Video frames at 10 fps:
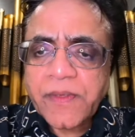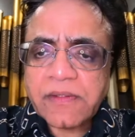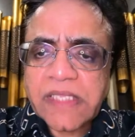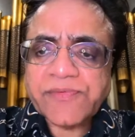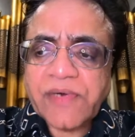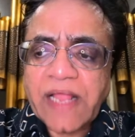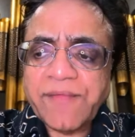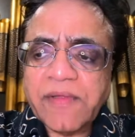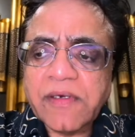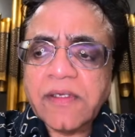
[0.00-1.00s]
That's what I
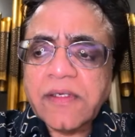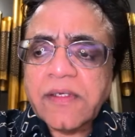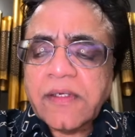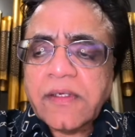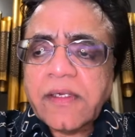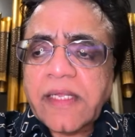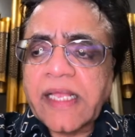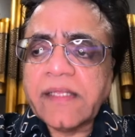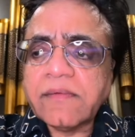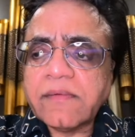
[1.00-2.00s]
feel.
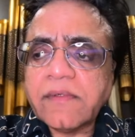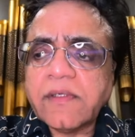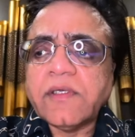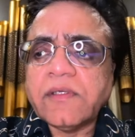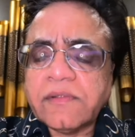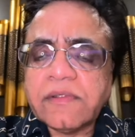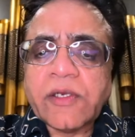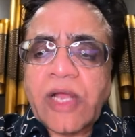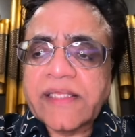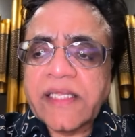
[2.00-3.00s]
And, you
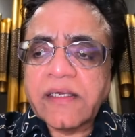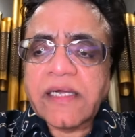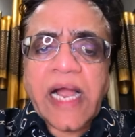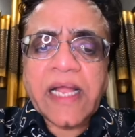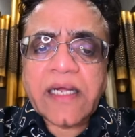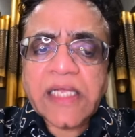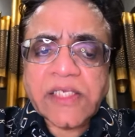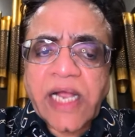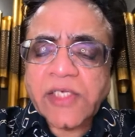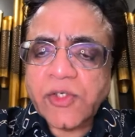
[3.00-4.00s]
know, I think
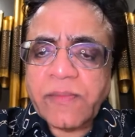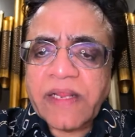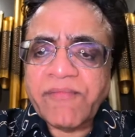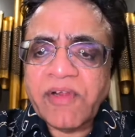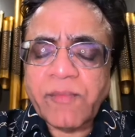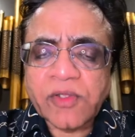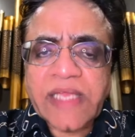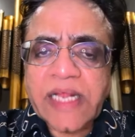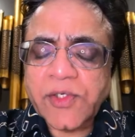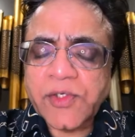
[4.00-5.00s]
I should make a film on
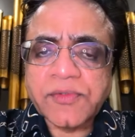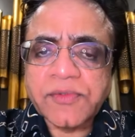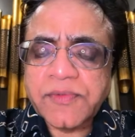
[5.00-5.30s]
that too.